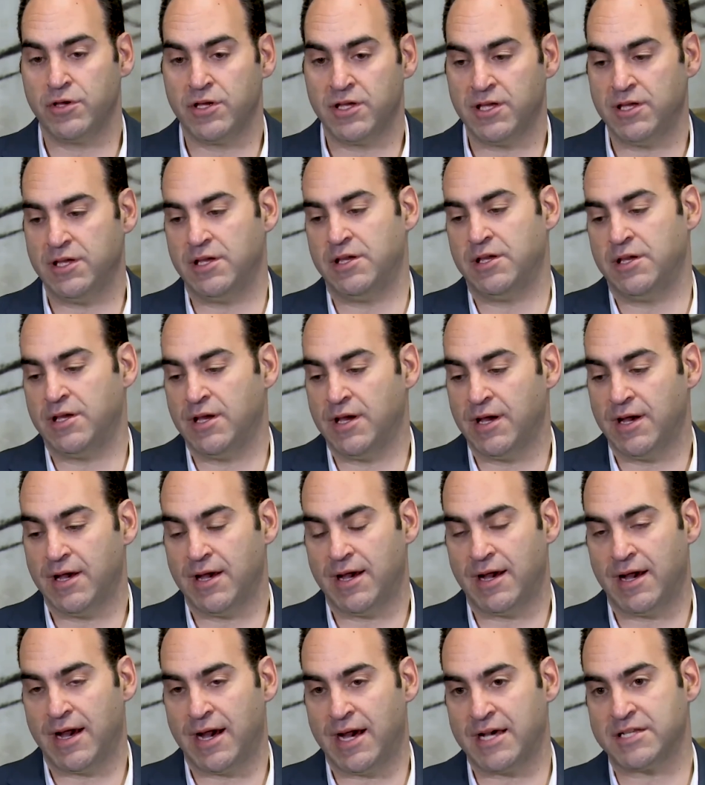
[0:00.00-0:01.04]
key
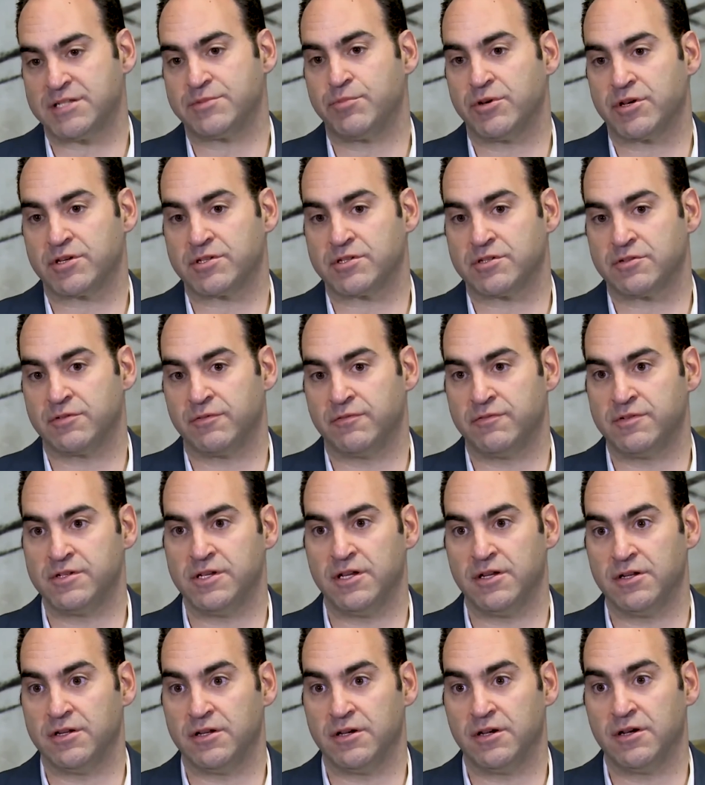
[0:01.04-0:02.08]
aspects of
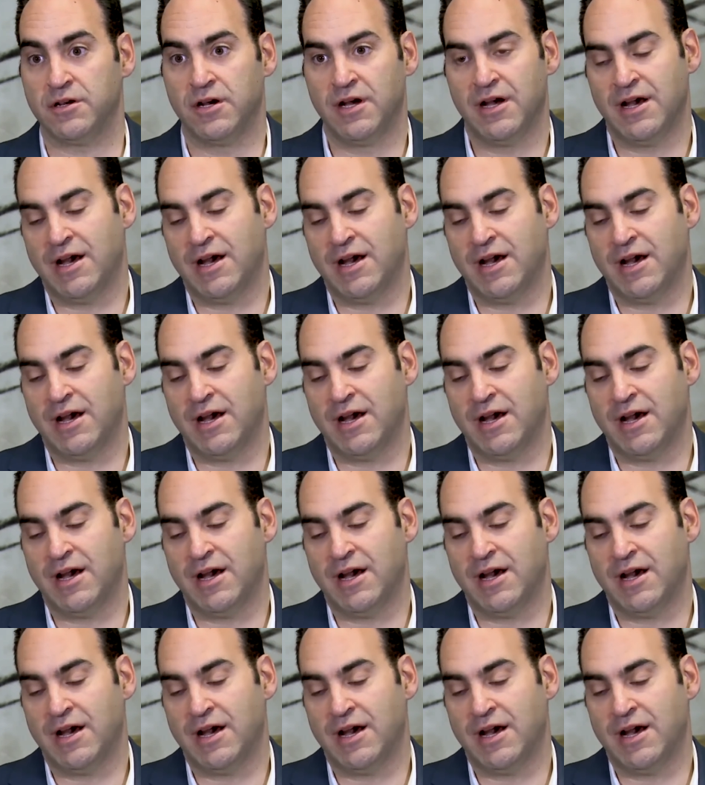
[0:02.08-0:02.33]
data.